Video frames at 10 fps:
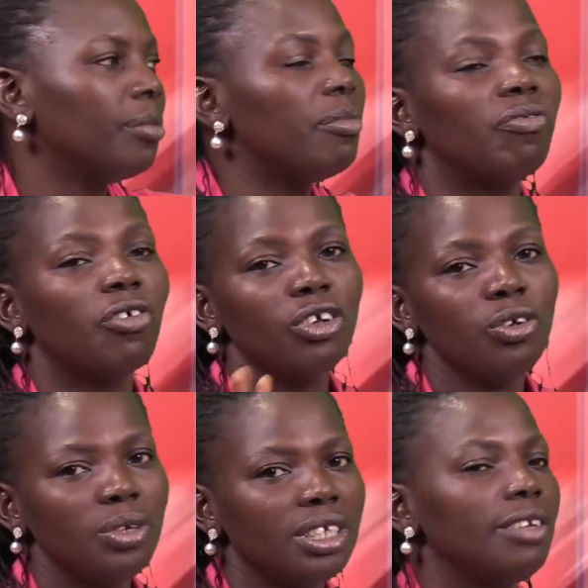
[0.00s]
before you
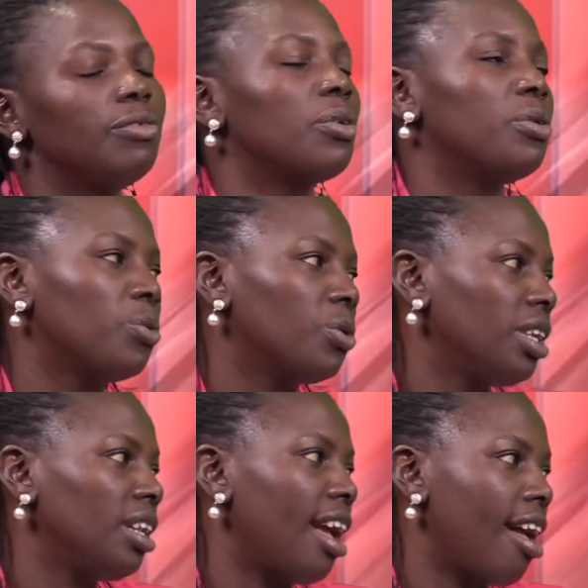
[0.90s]
receive your reward
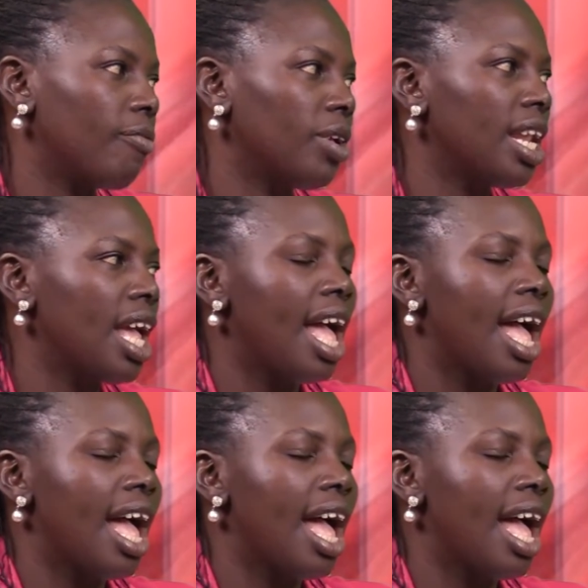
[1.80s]
in heaven.